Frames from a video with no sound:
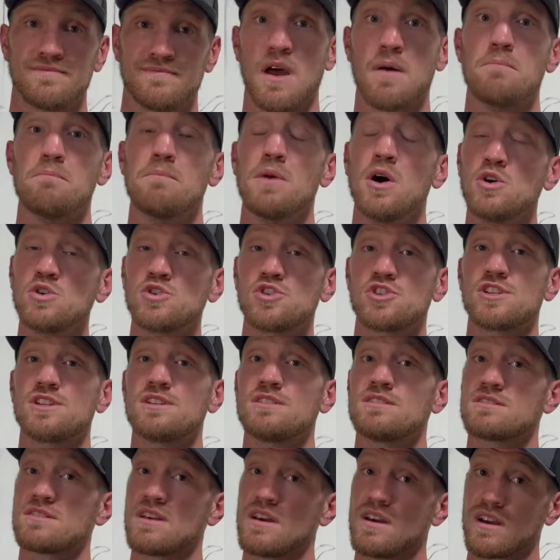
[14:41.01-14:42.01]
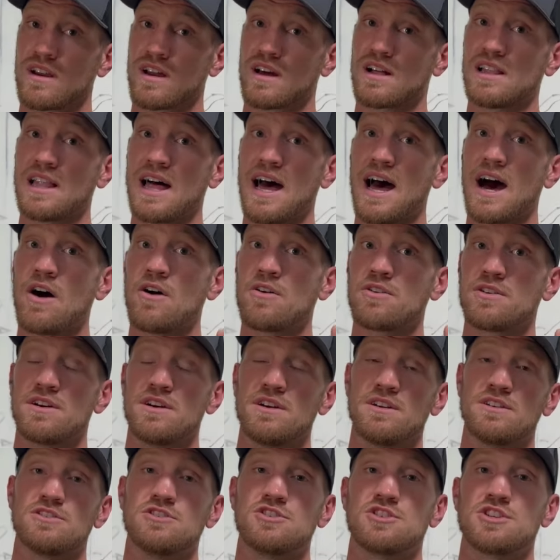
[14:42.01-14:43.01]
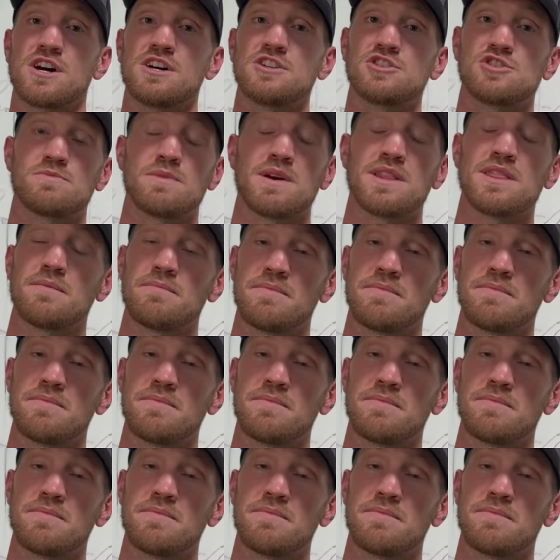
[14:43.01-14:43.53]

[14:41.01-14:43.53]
Emotions cloud judgment.